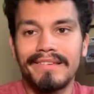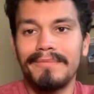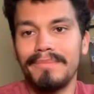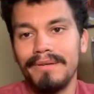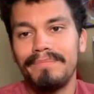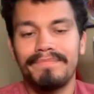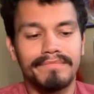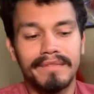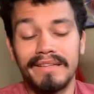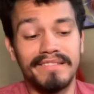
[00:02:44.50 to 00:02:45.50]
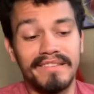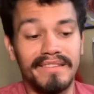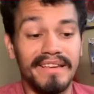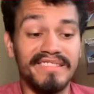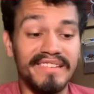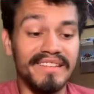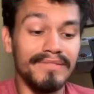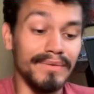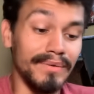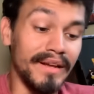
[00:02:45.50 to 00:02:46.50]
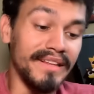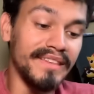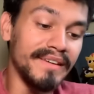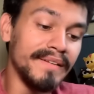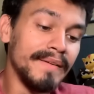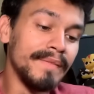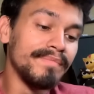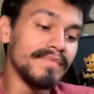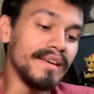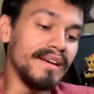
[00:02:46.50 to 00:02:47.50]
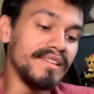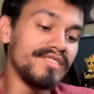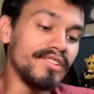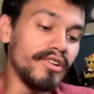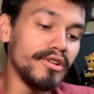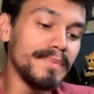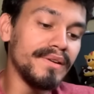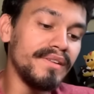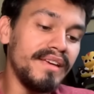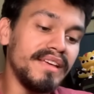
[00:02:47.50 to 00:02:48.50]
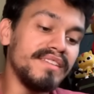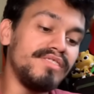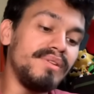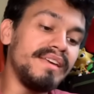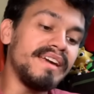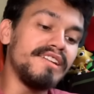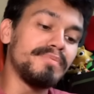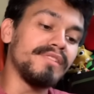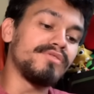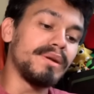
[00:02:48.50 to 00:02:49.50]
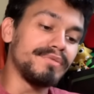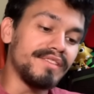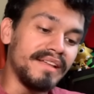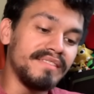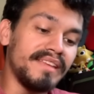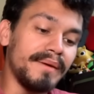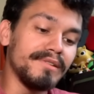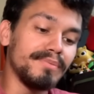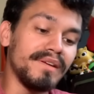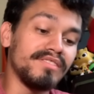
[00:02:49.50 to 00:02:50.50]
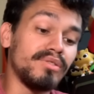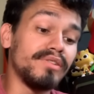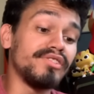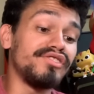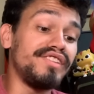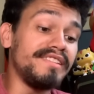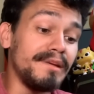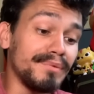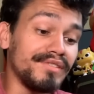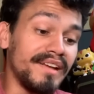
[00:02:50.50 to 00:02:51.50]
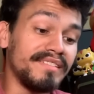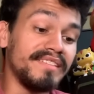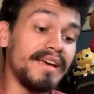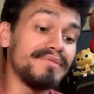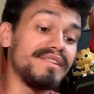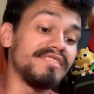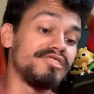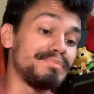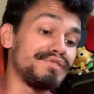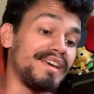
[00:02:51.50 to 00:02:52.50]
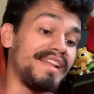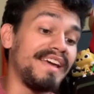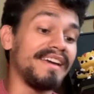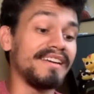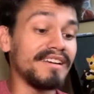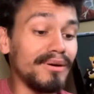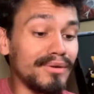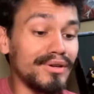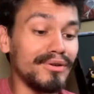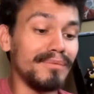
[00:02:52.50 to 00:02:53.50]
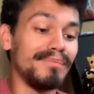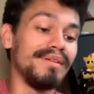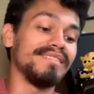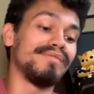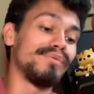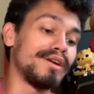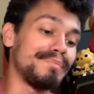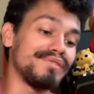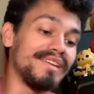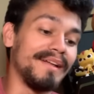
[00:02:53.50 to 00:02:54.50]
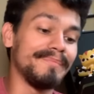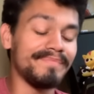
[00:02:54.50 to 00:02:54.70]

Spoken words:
it, but at least exists for anything. Starter ability, his unique gauge plus 20%, damage plus 260%, damage against Super Saiyan and Goku plus 40%,